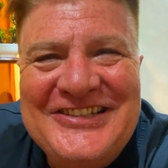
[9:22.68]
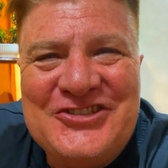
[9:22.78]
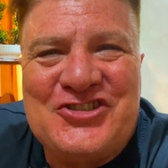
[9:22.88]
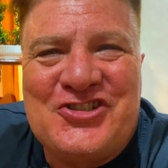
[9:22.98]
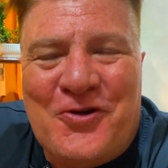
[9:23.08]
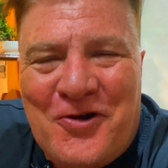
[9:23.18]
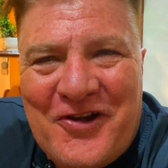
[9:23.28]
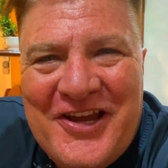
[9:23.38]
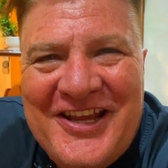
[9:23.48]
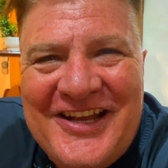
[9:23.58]

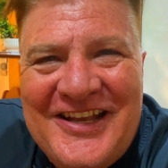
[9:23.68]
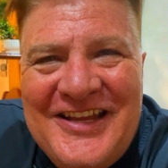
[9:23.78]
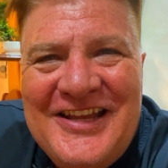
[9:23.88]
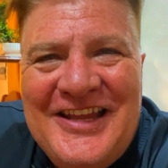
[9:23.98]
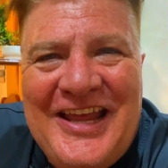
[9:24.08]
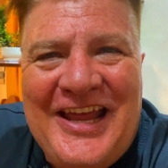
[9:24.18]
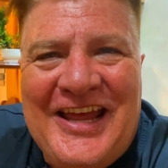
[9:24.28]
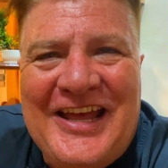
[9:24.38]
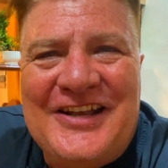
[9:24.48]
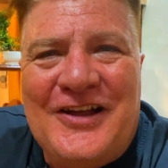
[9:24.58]
scoring,
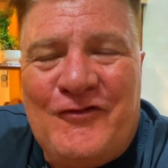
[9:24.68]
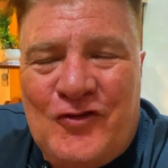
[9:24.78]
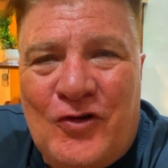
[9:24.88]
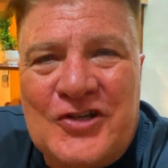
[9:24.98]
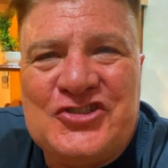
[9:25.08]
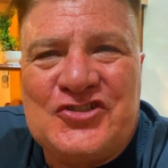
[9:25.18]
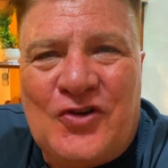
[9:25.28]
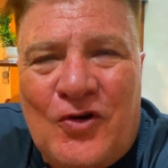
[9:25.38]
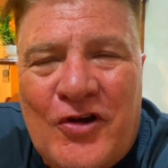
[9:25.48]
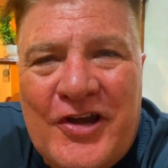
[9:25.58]
and of course
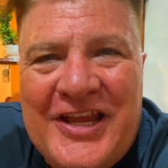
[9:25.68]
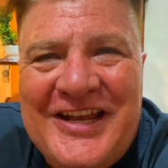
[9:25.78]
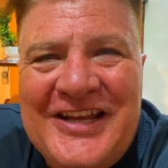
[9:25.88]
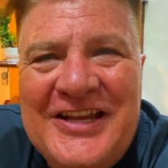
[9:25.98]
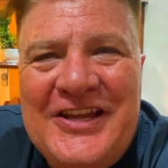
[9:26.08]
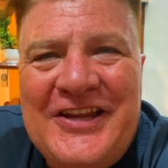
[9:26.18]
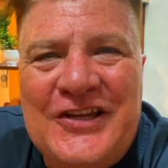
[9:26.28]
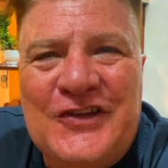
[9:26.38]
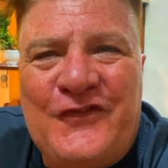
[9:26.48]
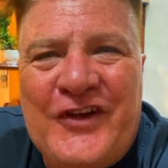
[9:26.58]
scoring
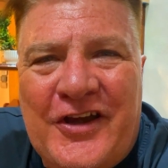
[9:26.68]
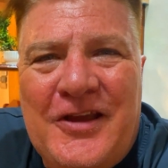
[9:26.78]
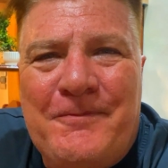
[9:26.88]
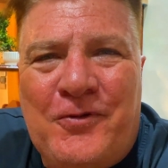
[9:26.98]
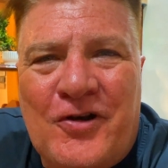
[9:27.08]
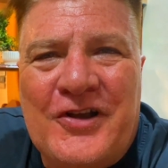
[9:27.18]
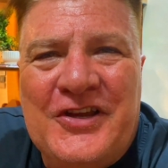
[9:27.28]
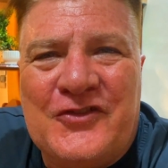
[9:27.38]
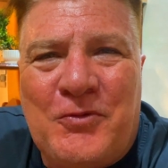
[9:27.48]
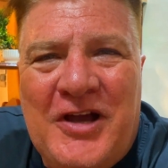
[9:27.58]
is very
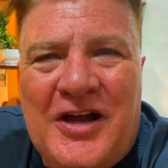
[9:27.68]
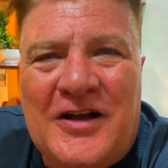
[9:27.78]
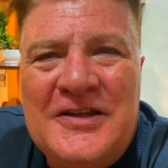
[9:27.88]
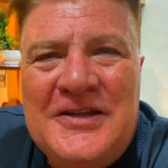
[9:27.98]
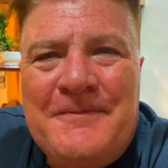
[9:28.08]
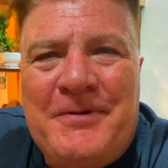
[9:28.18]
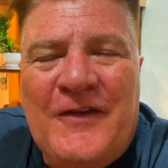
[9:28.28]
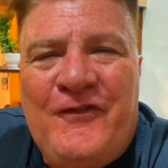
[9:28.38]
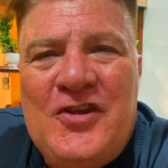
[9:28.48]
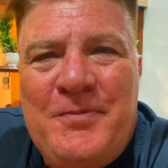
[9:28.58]
important as well but
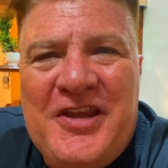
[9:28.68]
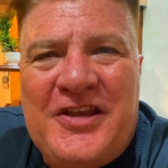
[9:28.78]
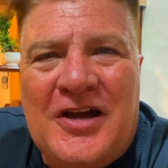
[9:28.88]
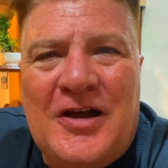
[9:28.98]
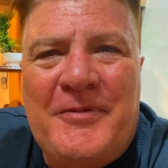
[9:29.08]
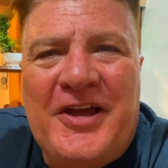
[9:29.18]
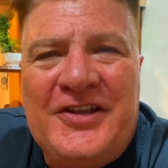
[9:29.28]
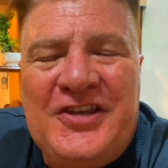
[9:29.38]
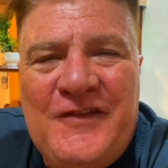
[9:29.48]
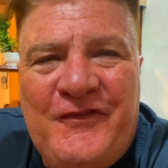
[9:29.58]
if you become
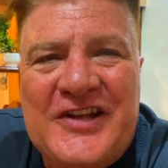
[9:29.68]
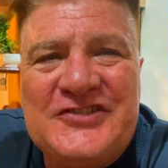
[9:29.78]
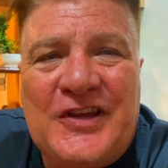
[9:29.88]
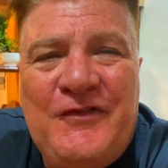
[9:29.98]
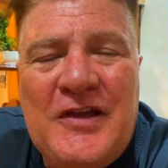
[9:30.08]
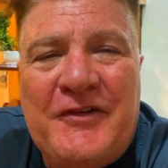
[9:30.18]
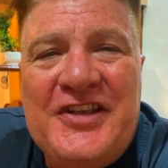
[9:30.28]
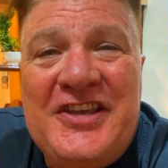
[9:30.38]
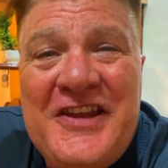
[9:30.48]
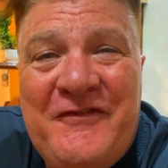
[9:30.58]
a defense, if you have
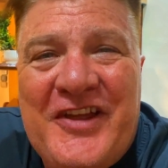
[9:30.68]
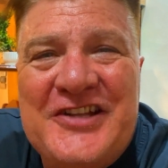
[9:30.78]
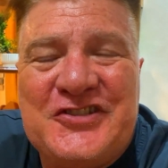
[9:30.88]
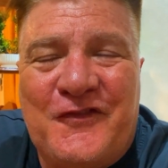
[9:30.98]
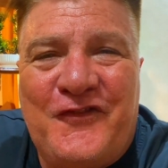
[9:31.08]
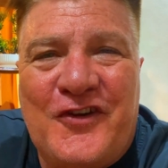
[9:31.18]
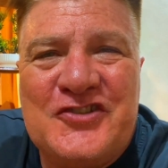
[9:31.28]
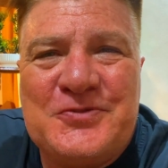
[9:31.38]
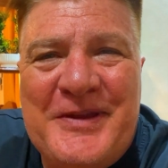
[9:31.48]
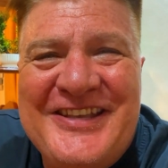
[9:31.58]
a defensive
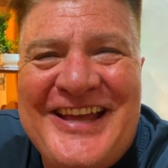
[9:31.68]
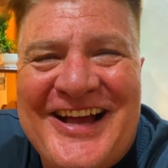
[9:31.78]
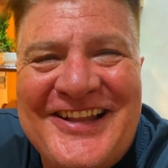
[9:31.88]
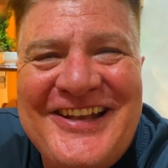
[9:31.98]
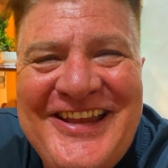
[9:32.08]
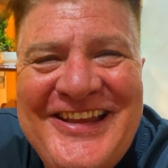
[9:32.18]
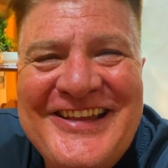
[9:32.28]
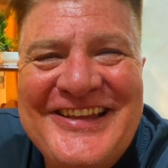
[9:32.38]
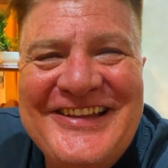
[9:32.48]
first mentality,